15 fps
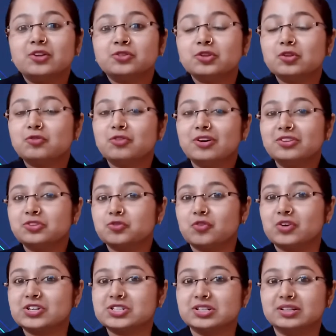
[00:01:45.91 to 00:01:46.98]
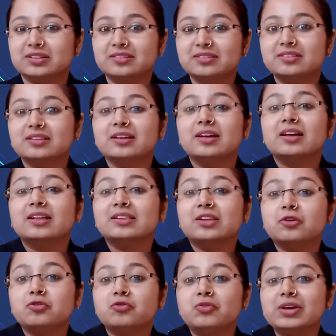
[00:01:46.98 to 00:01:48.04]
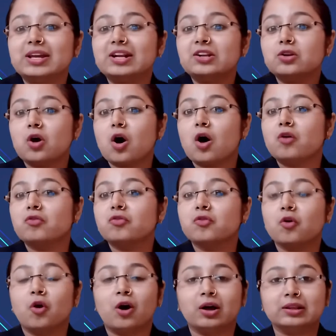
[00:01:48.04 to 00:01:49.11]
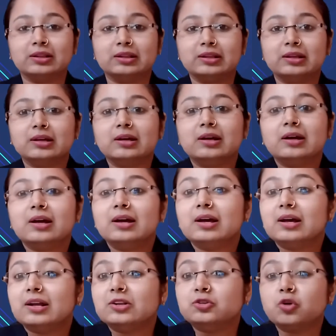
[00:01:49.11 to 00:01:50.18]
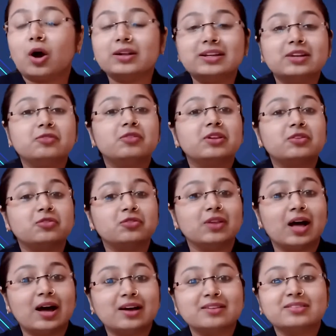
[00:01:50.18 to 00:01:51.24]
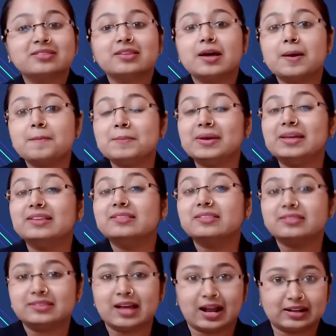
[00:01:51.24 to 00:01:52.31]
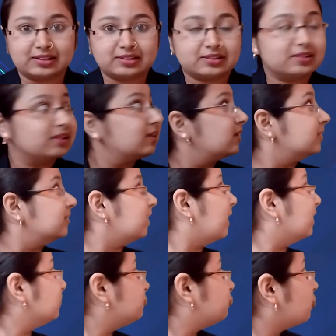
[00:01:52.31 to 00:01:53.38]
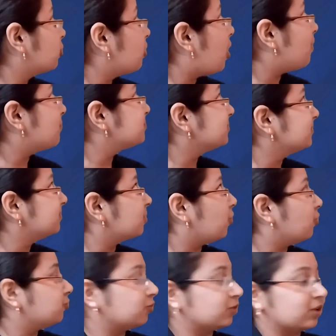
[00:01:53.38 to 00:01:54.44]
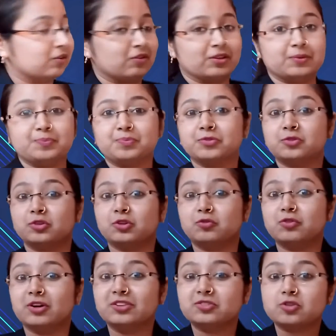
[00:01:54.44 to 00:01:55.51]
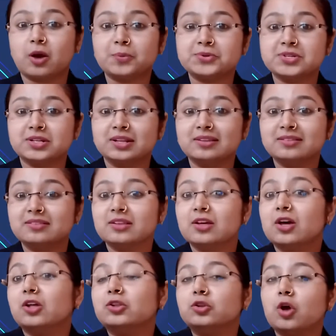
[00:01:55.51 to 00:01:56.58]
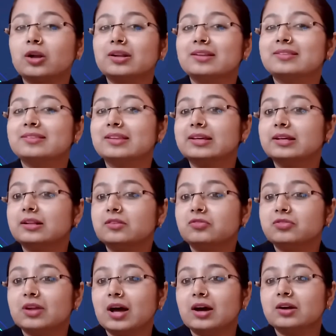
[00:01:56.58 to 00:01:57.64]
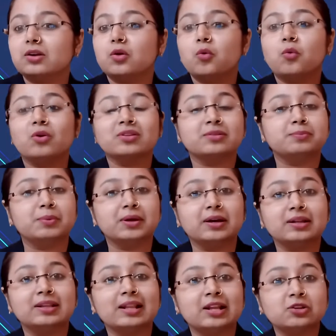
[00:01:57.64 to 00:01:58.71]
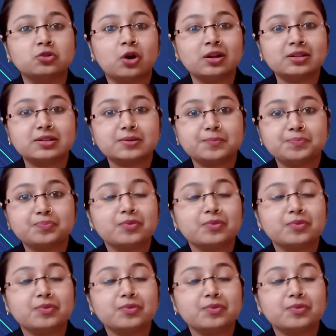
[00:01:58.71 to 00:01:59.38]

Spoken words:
So the first question is, the field of corn dotted with flowers means that, and 4 options are also given. So the first option is, not a single flower was bigger than a dot.